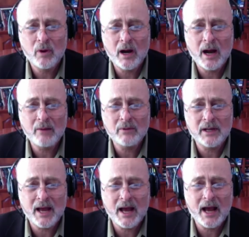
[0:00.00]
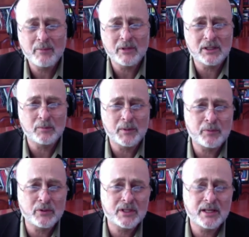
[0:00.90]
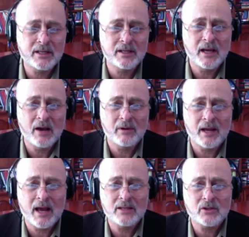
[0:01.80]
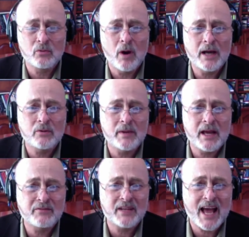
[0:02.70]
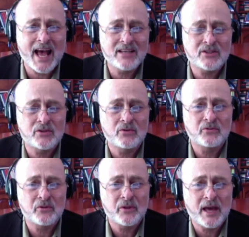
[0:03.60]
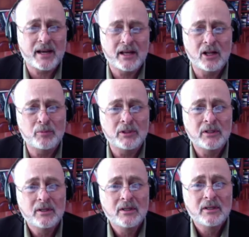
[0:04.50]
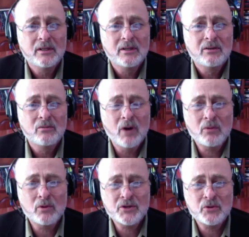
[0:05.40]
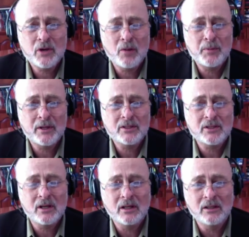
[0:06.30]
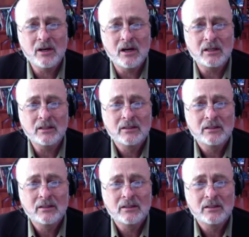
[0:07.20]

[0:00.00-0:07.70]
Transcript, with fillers: I would a I'm a little bit persnickety. I would ask, why do we have to ask you for that help? Why weren't you helping us all along?